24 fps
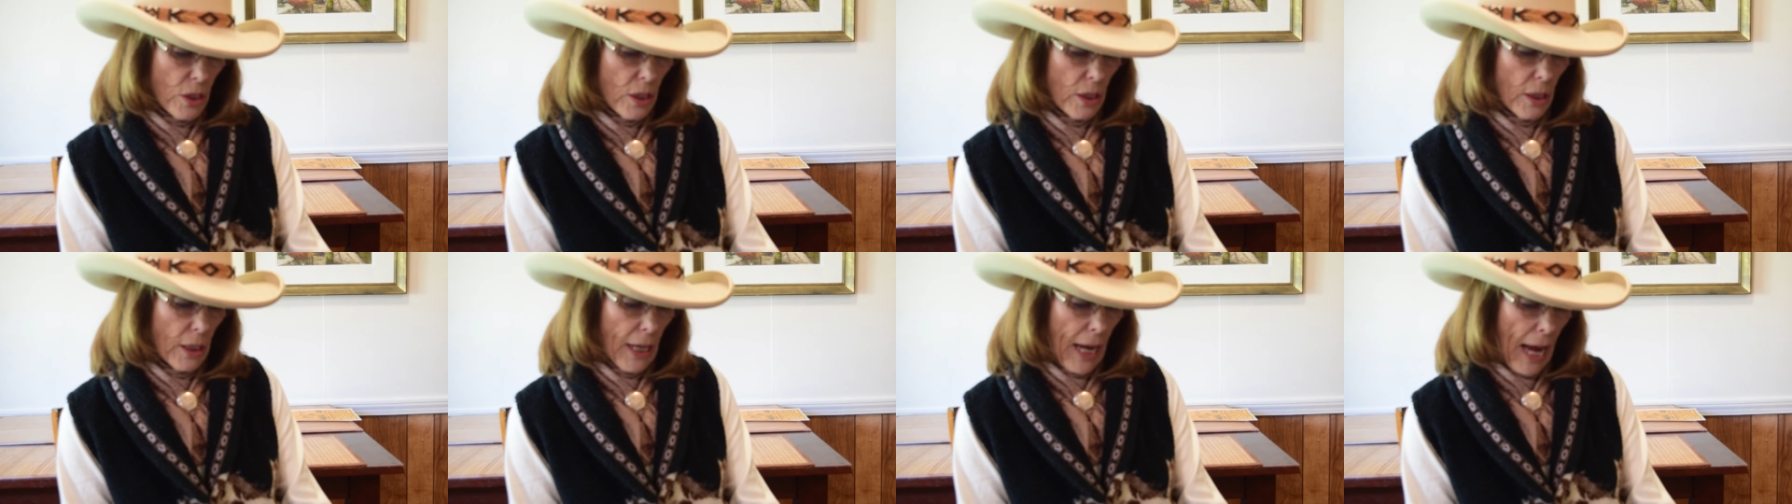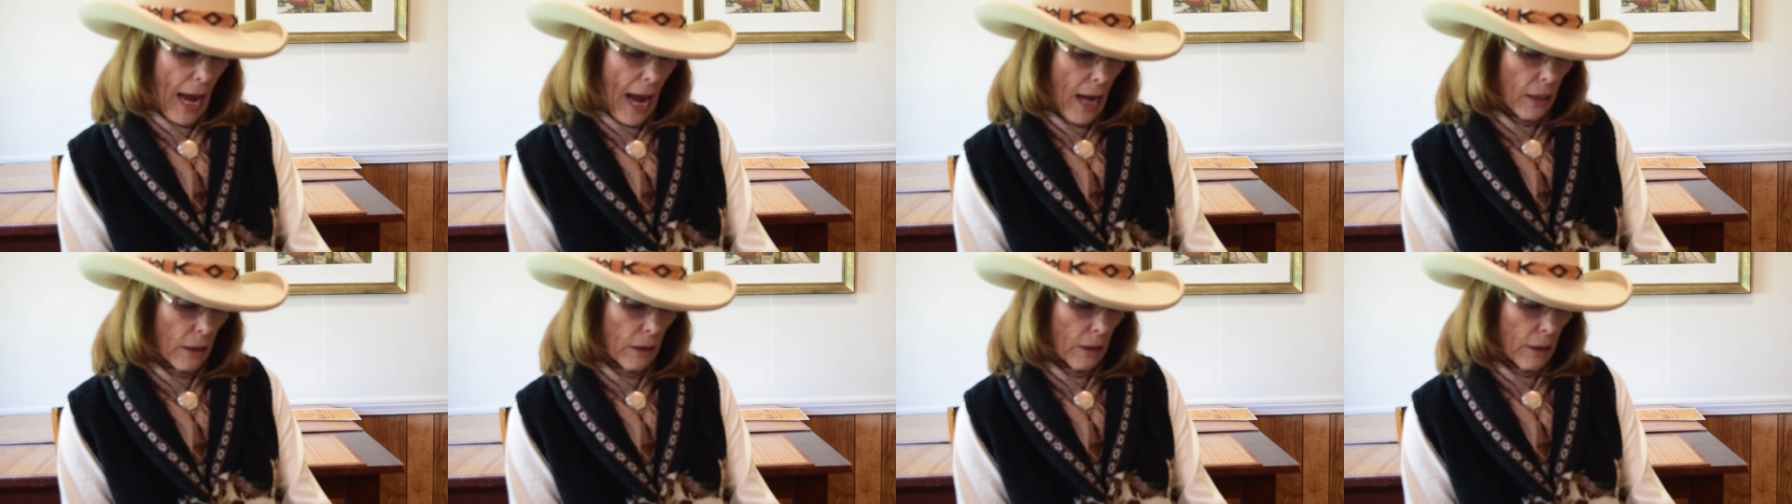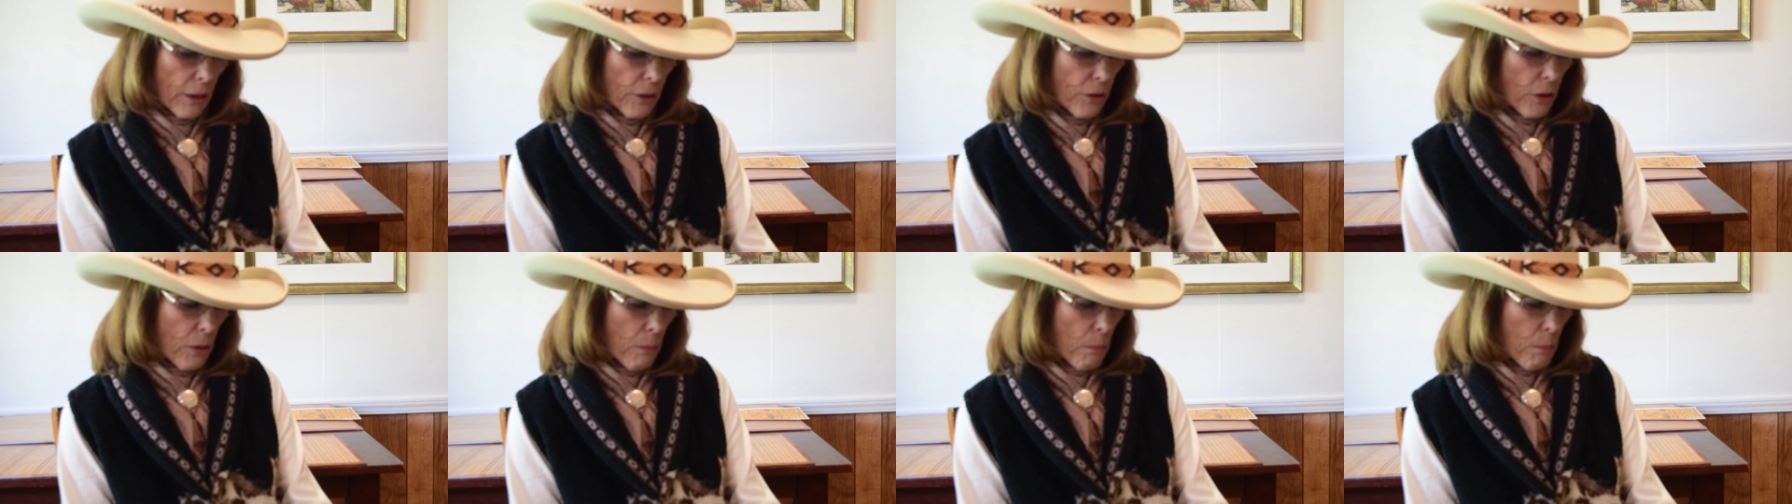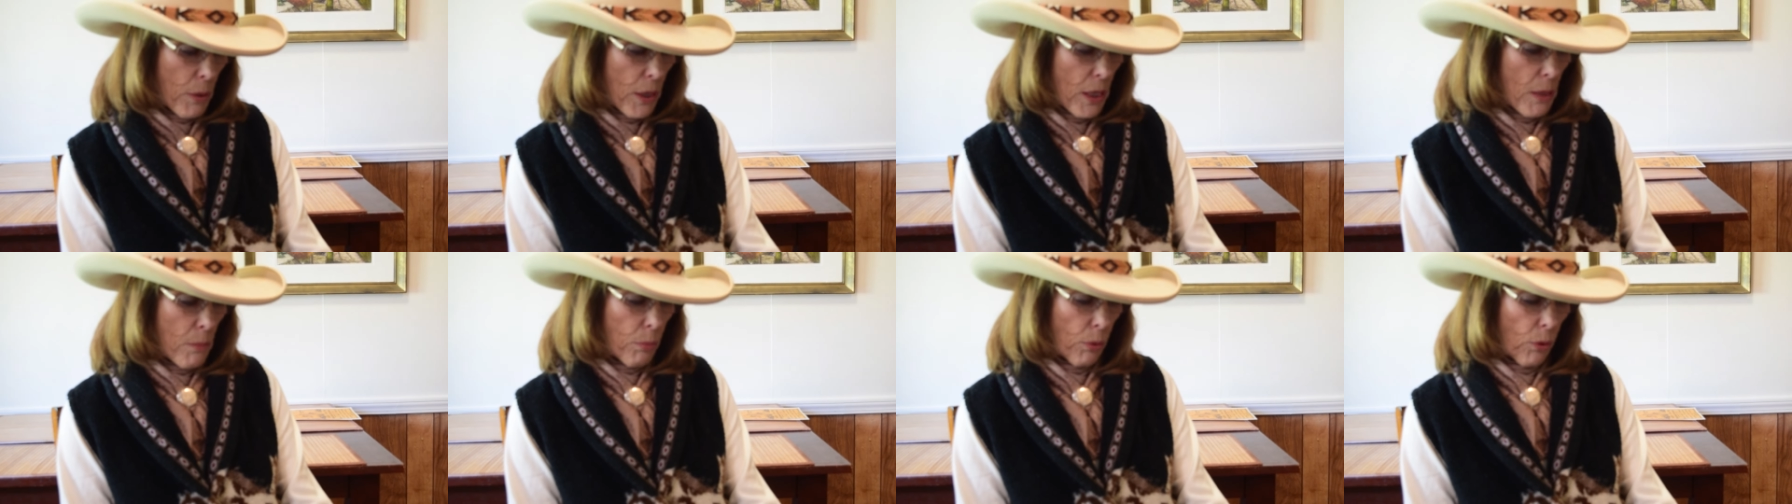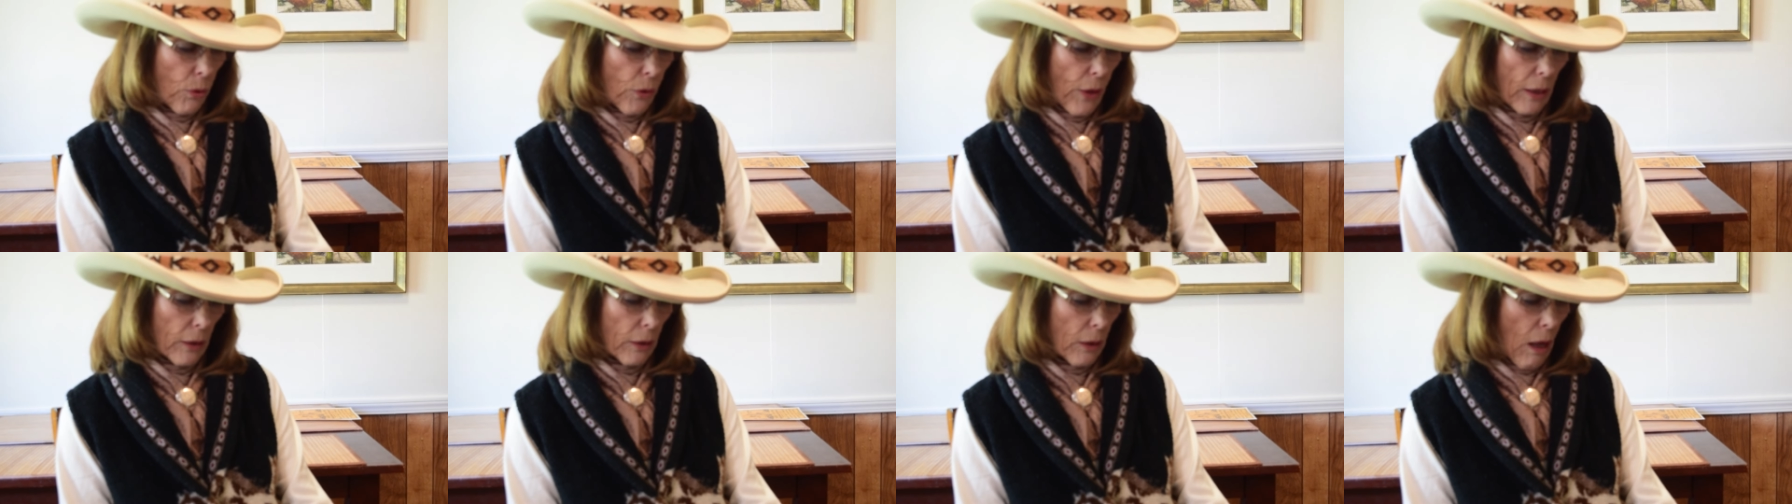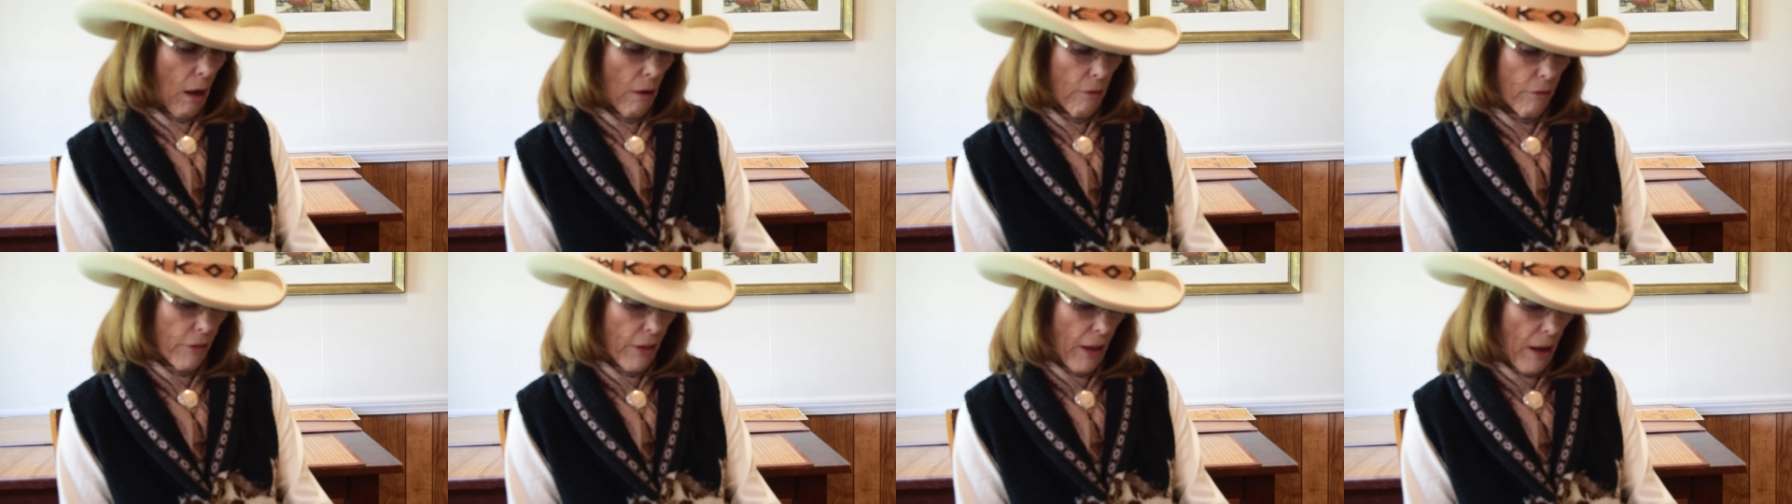and cattle and the people that
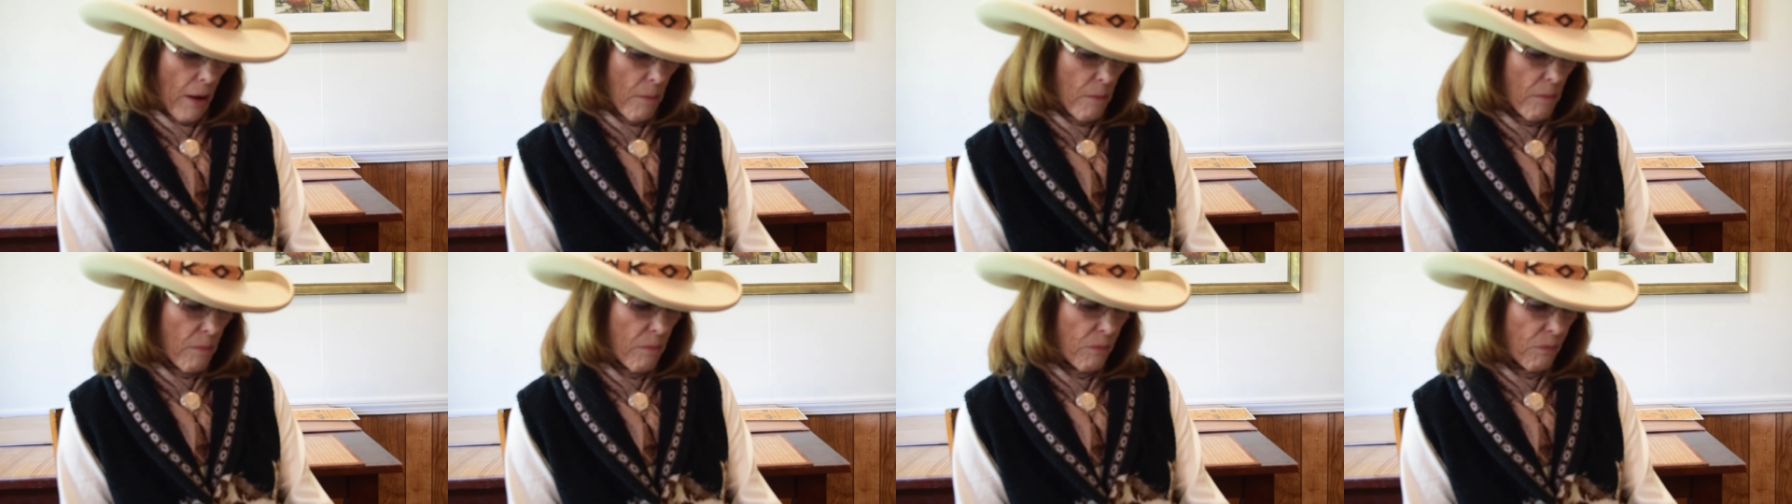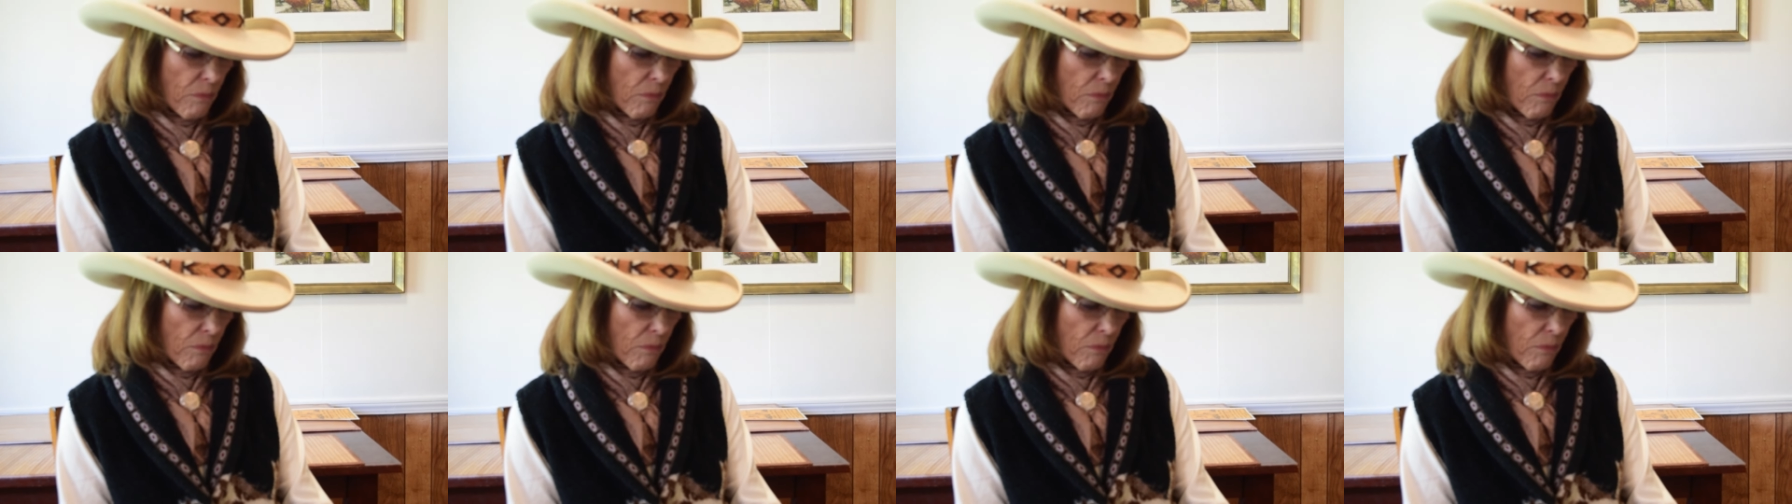love them.